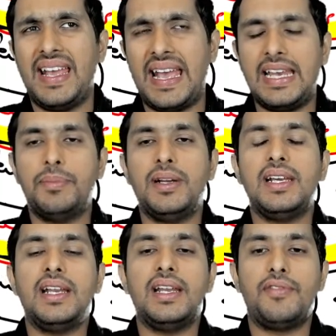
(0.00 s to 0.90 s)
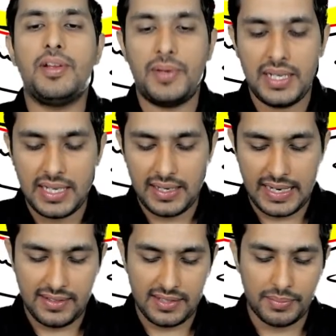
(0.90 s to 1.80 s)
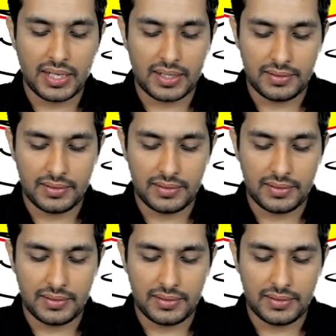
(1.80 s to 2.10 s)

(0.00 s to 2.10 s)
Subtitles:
Anybody and everybody can write something.